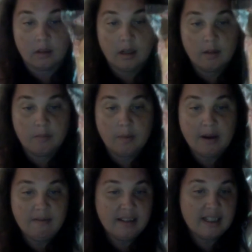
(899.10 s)
Um,
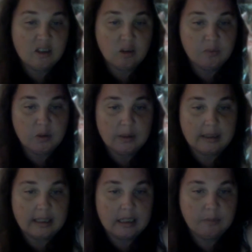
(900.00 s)
apparently they stopped
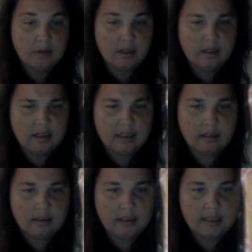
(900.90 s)
doing these, but a, a